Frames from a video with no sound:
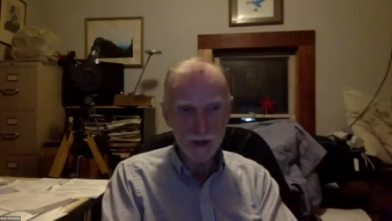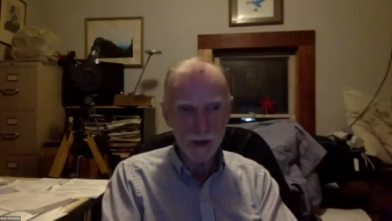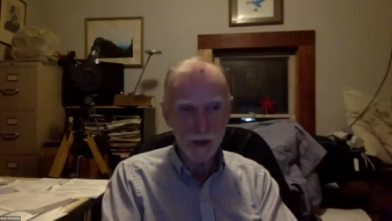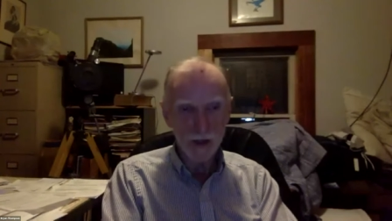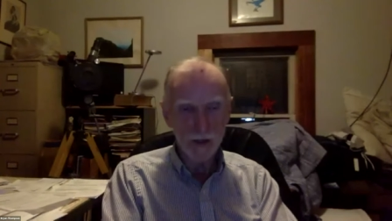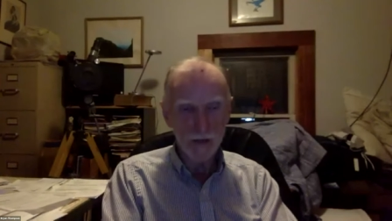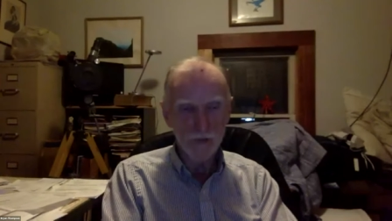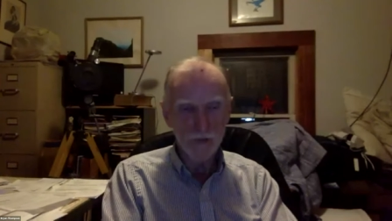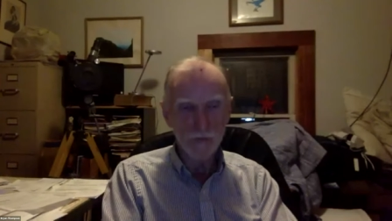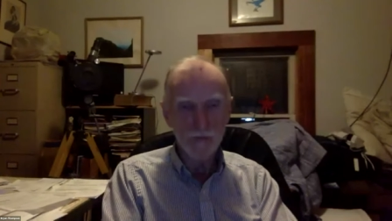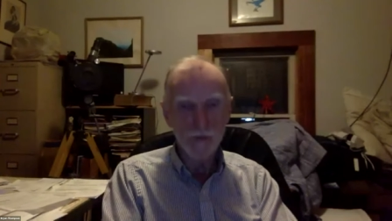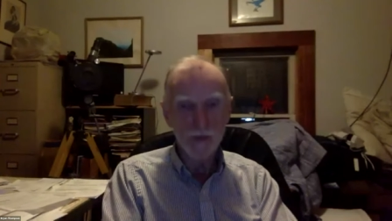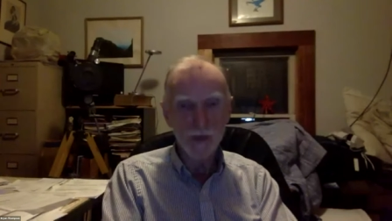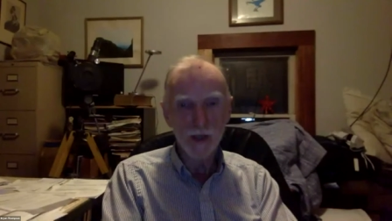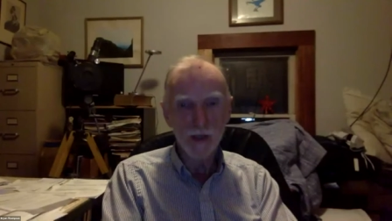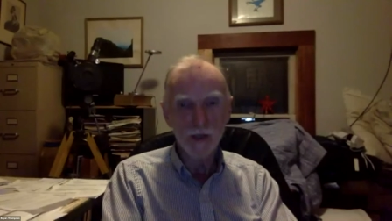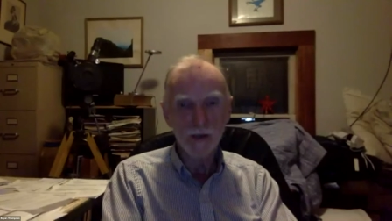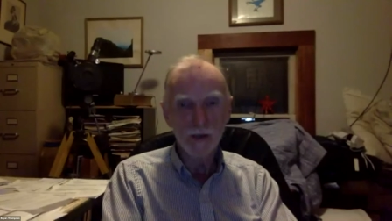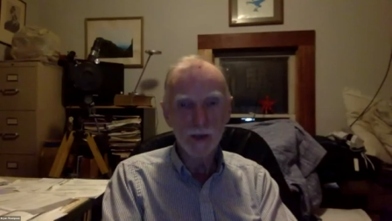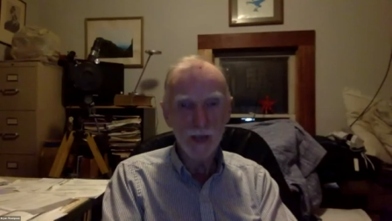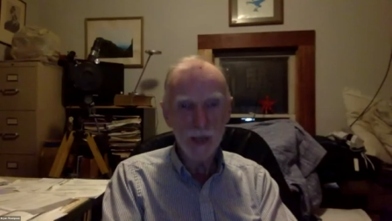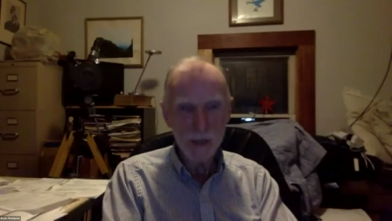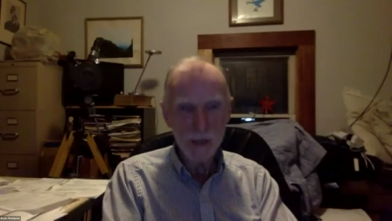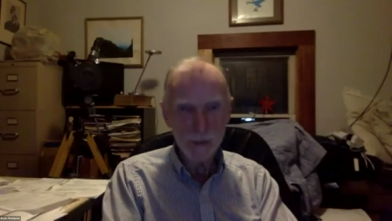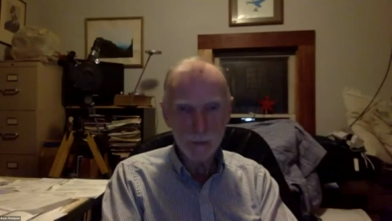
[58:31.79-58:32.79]
of The
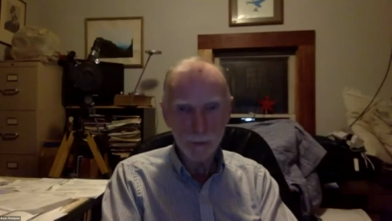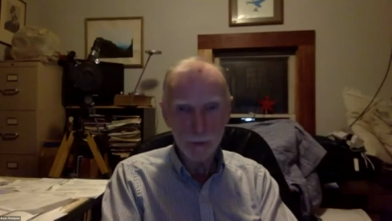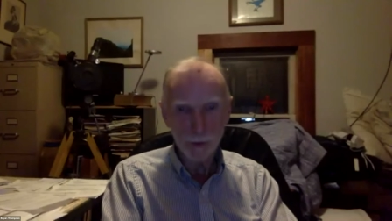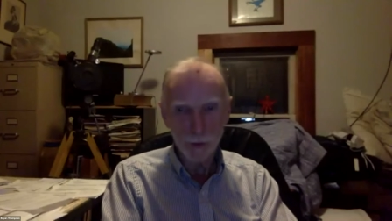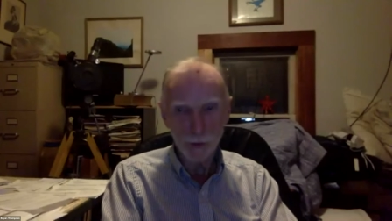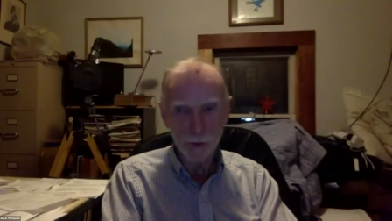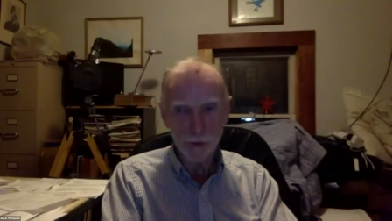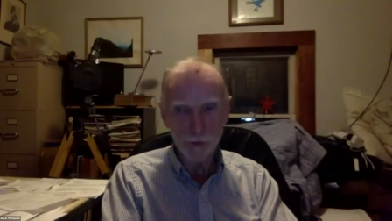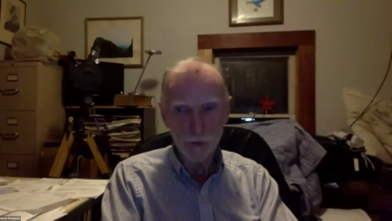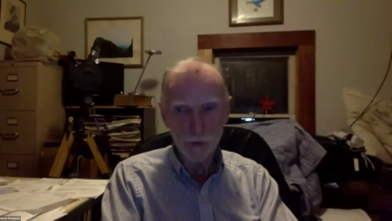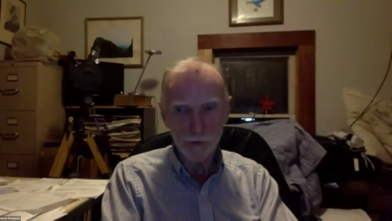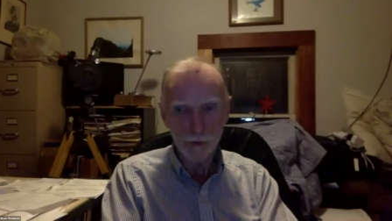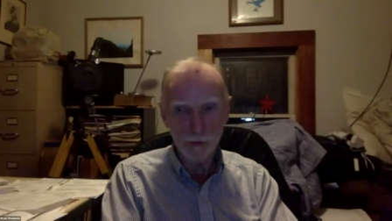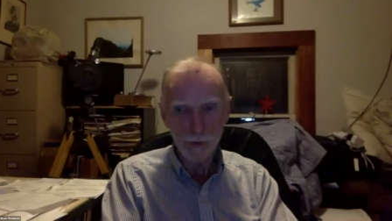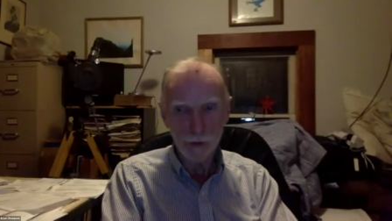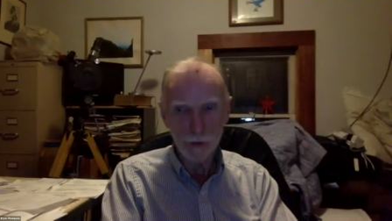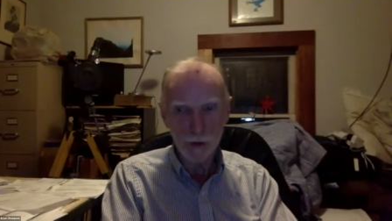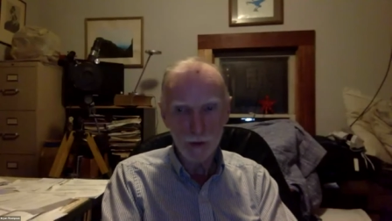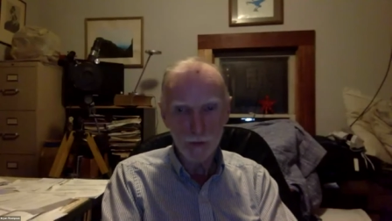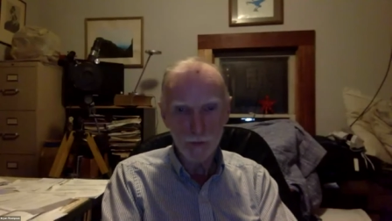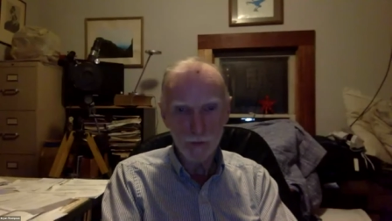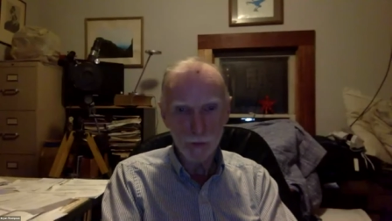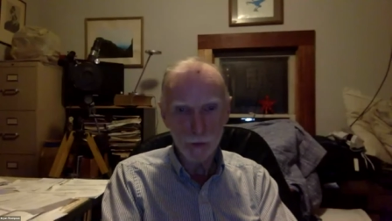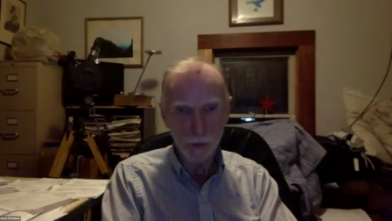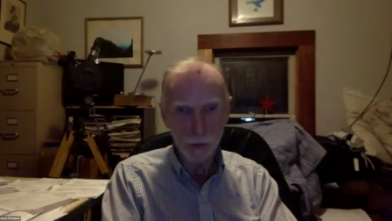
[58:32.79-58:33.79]
Laborer from
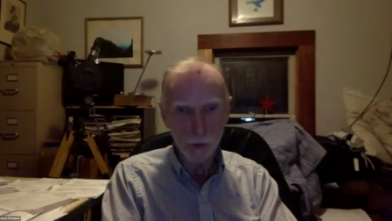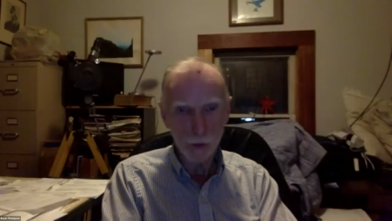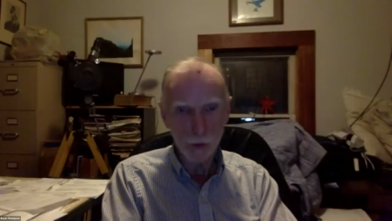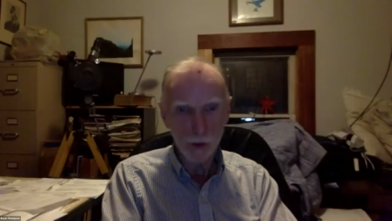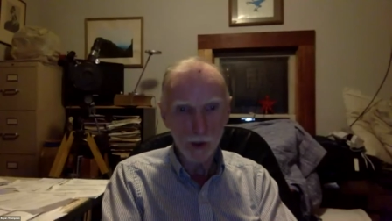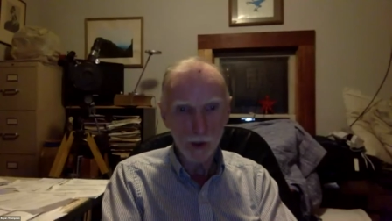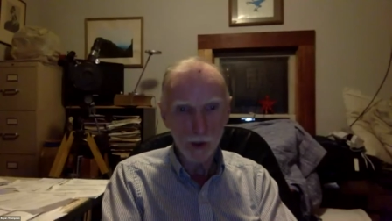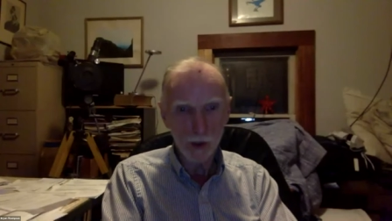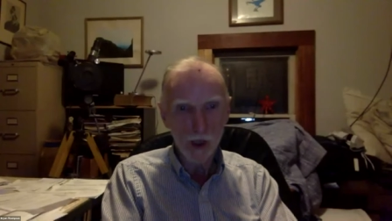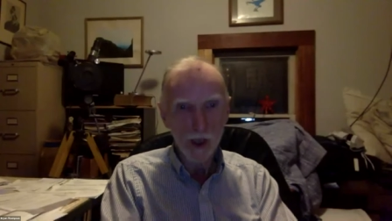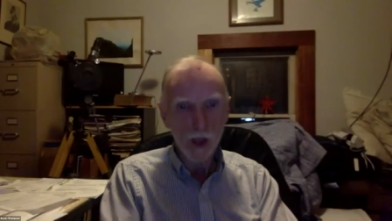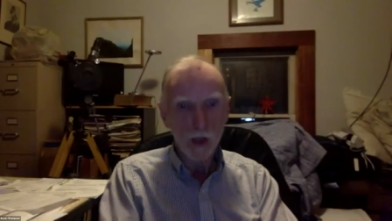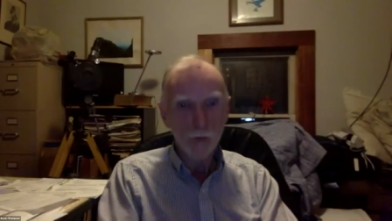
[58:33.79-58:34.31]
Gouverneur,